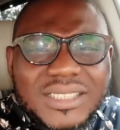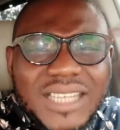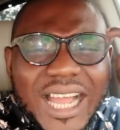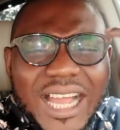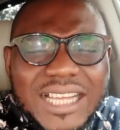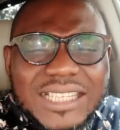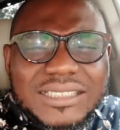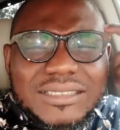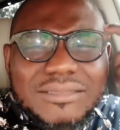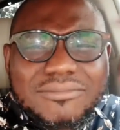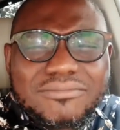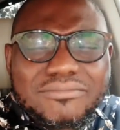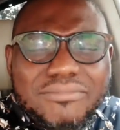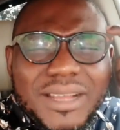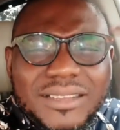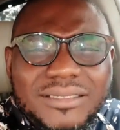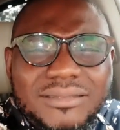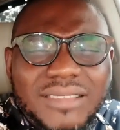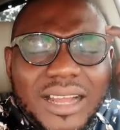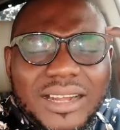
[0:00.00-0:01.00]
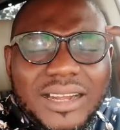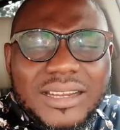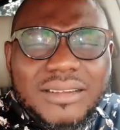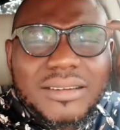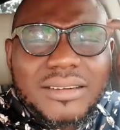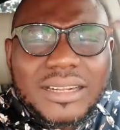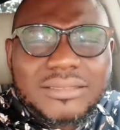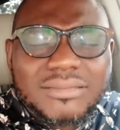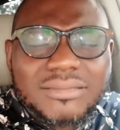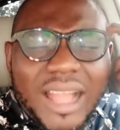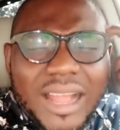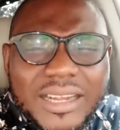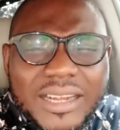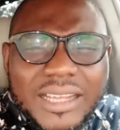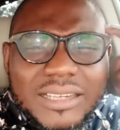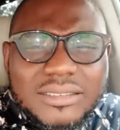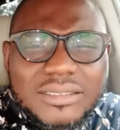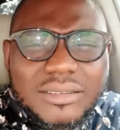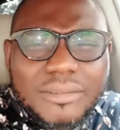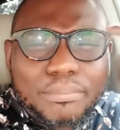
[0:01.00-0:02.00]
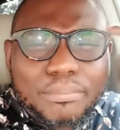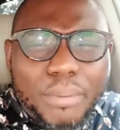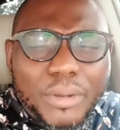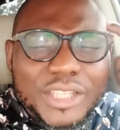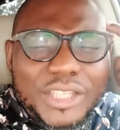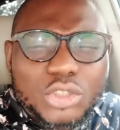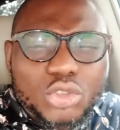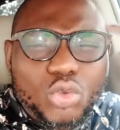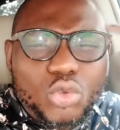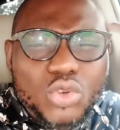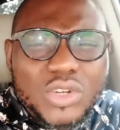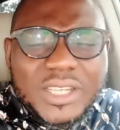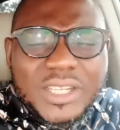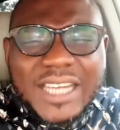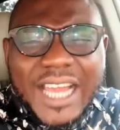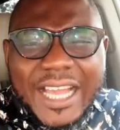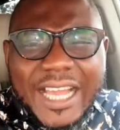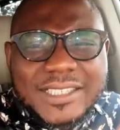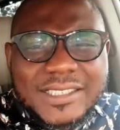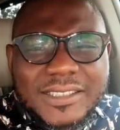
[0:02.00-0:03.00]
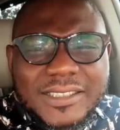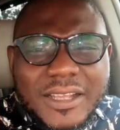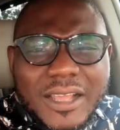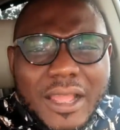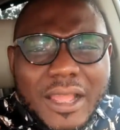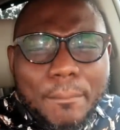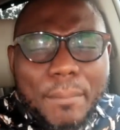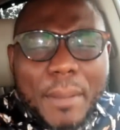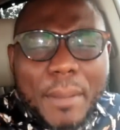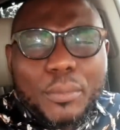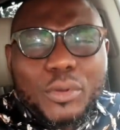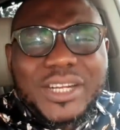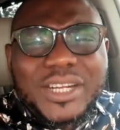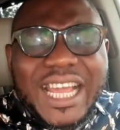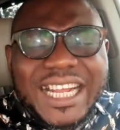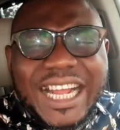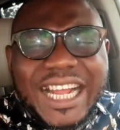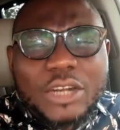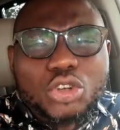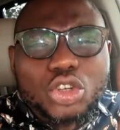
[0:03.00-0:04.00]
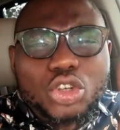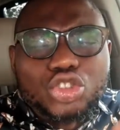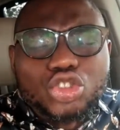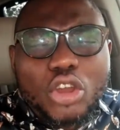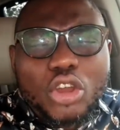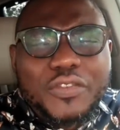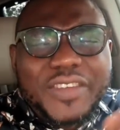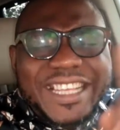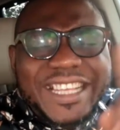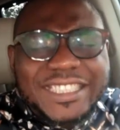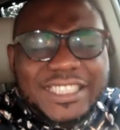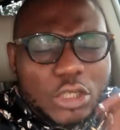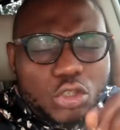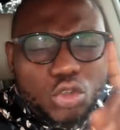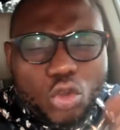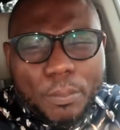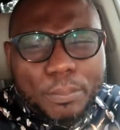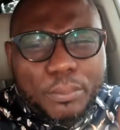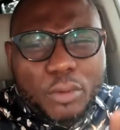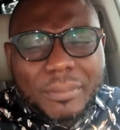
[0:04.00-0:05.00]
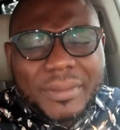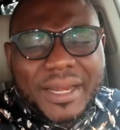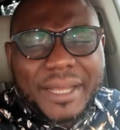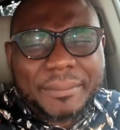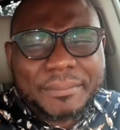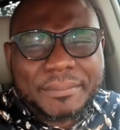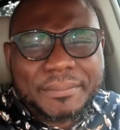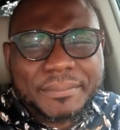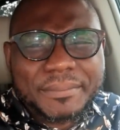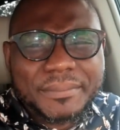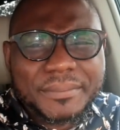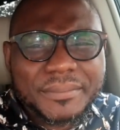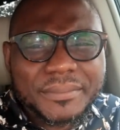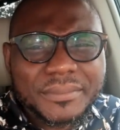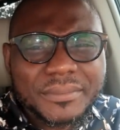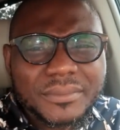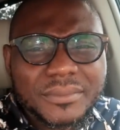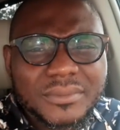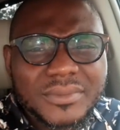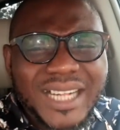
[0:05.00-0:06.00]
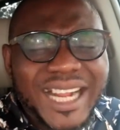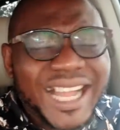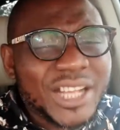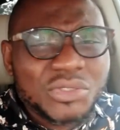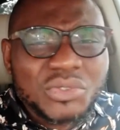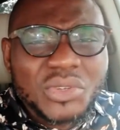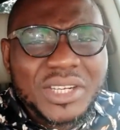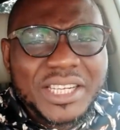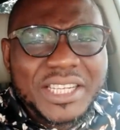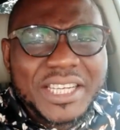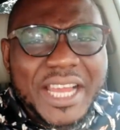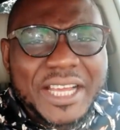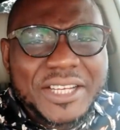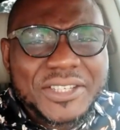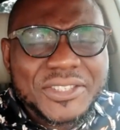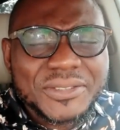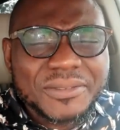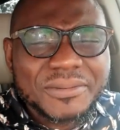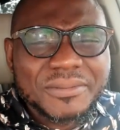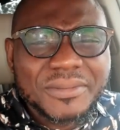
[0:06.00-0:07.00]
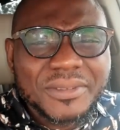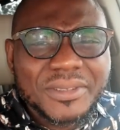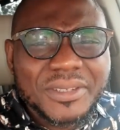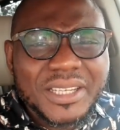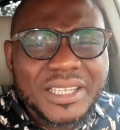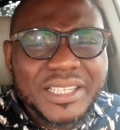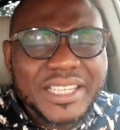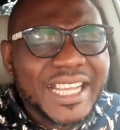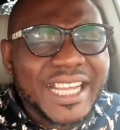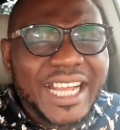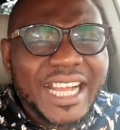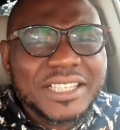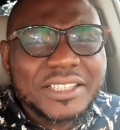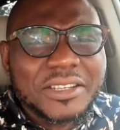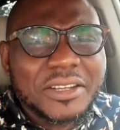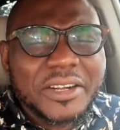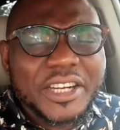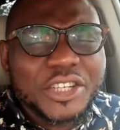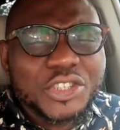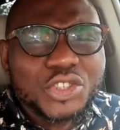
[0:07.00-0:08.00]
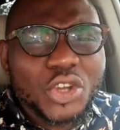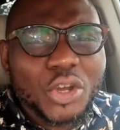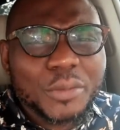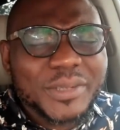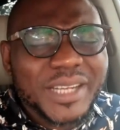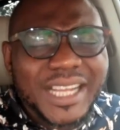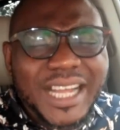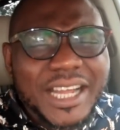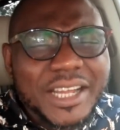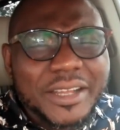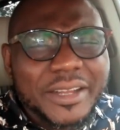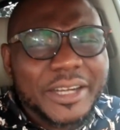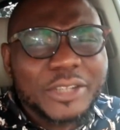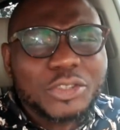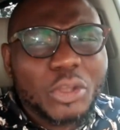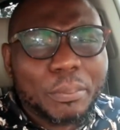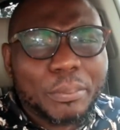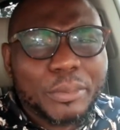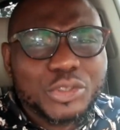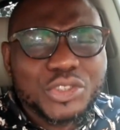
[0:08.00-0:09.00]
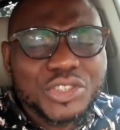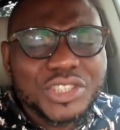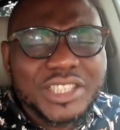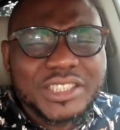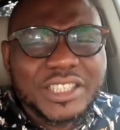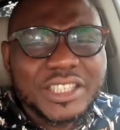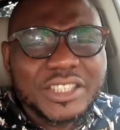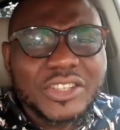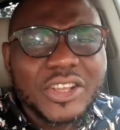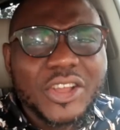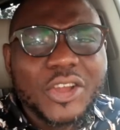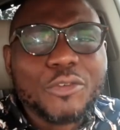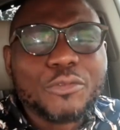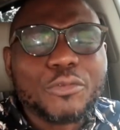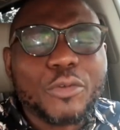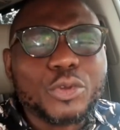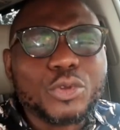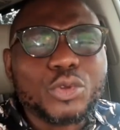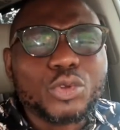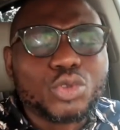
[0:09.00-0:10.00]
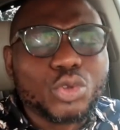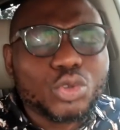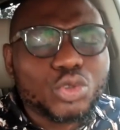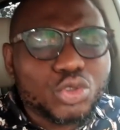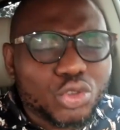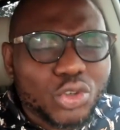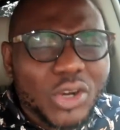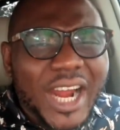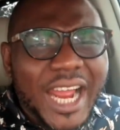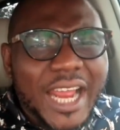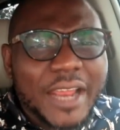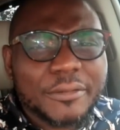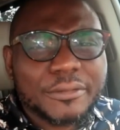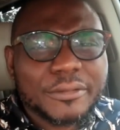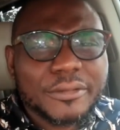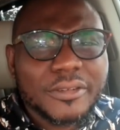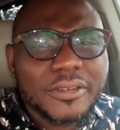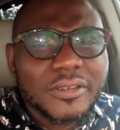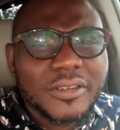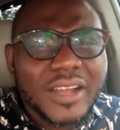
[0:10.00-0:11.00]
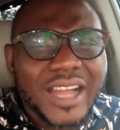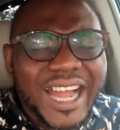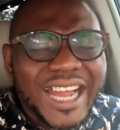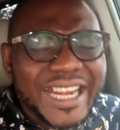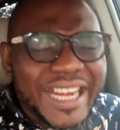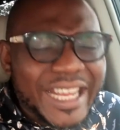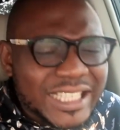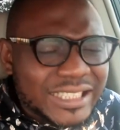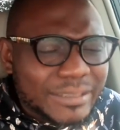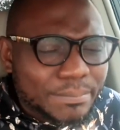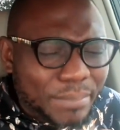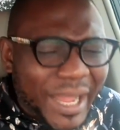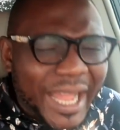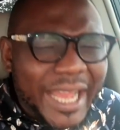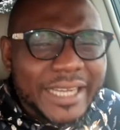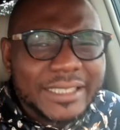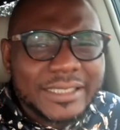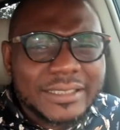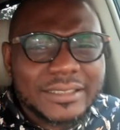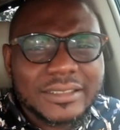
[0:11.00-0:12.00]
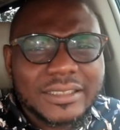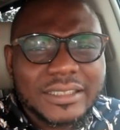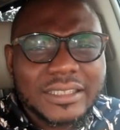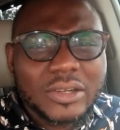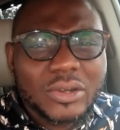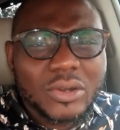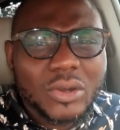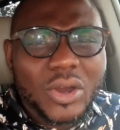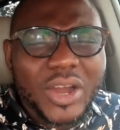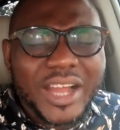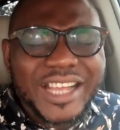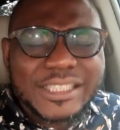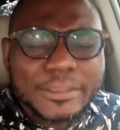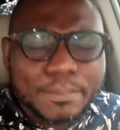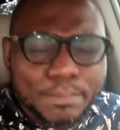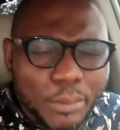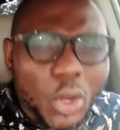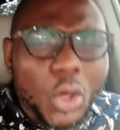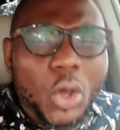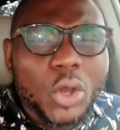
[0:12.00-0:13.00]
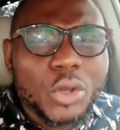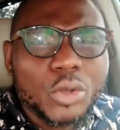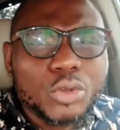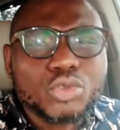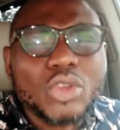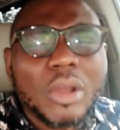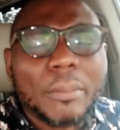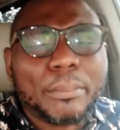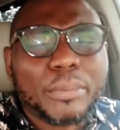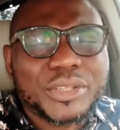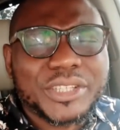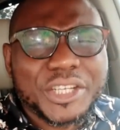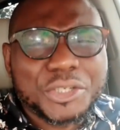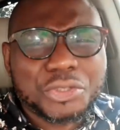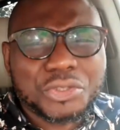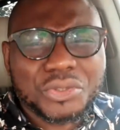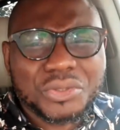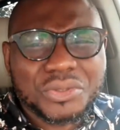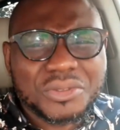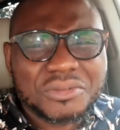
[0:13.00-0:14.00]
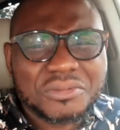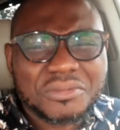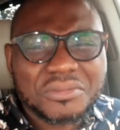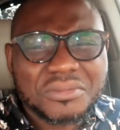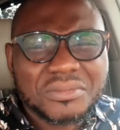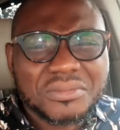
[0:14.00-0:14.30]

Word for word: just mentally retarded political leaders, people that cannot solve a single problem. As your leaders, they can't create jobs, they can't create opportunities for you to thrive and expand or explore your potential.